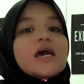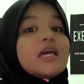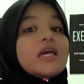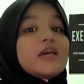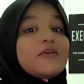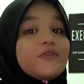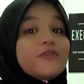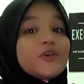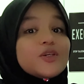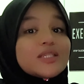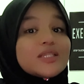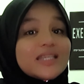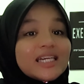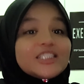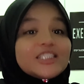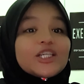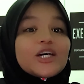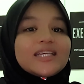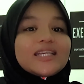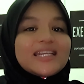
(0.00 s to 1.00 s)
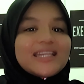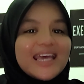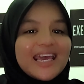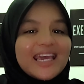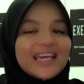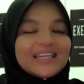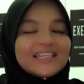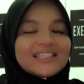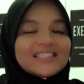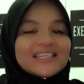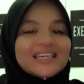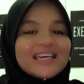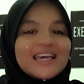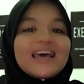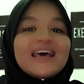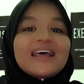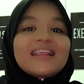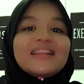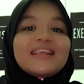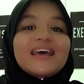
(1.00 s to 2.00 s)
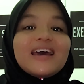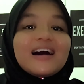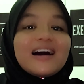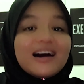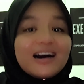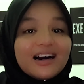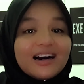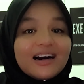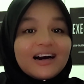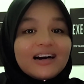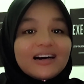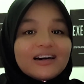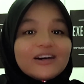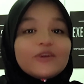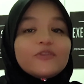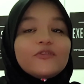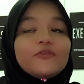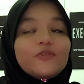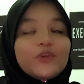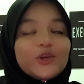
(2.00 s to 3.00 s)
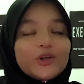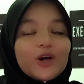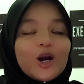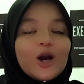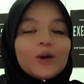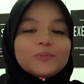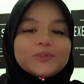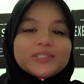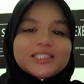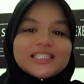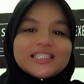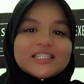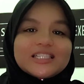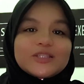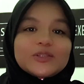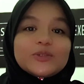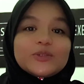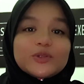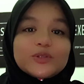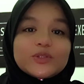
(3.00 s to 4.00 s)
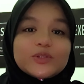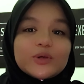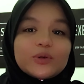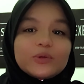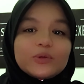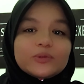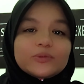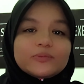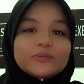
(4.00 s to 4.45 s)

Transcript: you search on the net, there are a few options to do so.